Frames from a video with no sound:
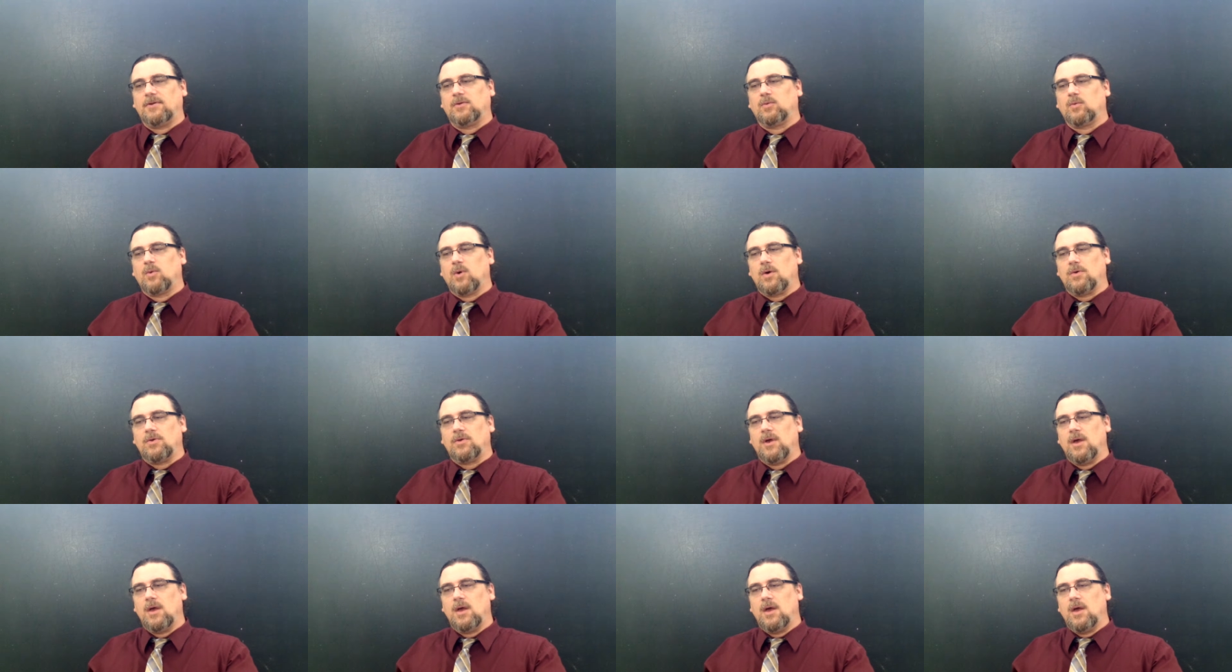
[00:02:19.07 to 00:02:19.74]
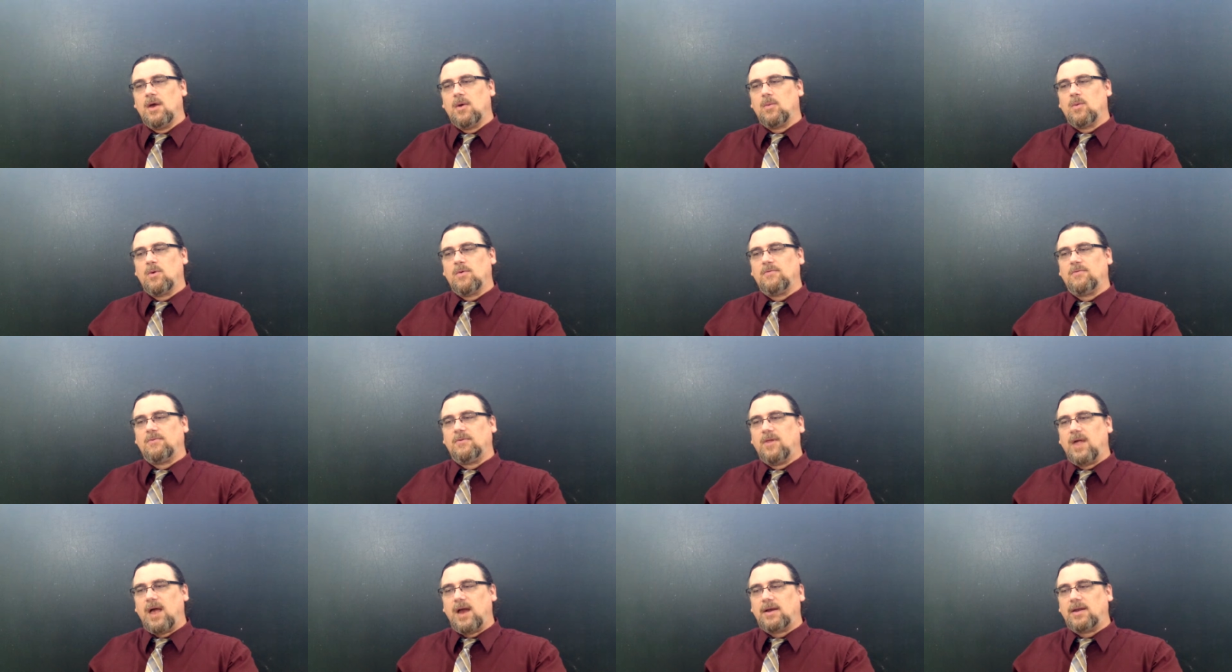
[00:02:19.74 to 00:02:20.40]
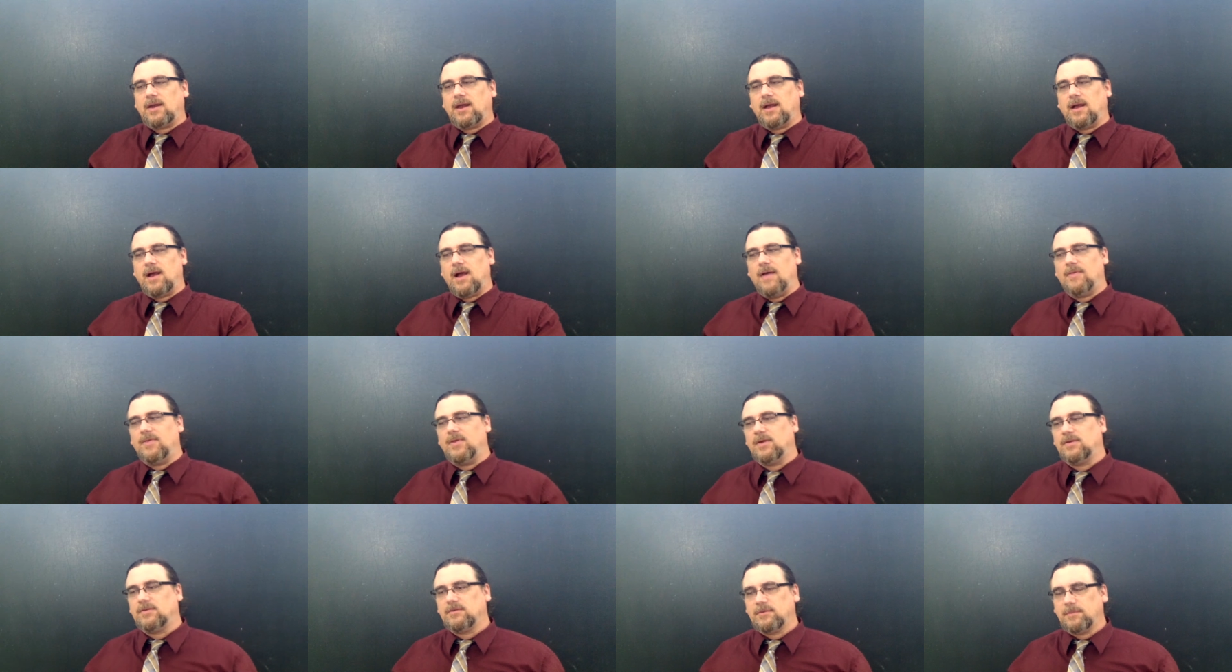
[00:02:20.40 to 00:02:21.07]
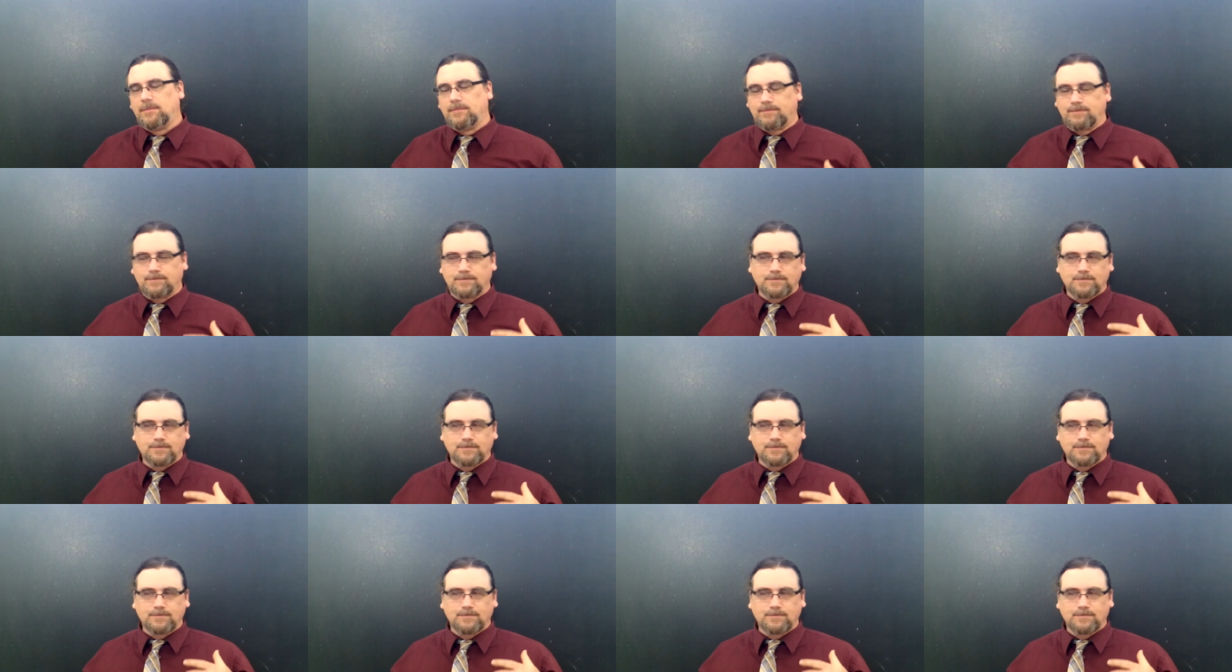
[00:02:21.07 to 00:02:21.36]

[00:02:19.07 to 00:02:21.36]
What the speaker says: it's worth reflecting on this.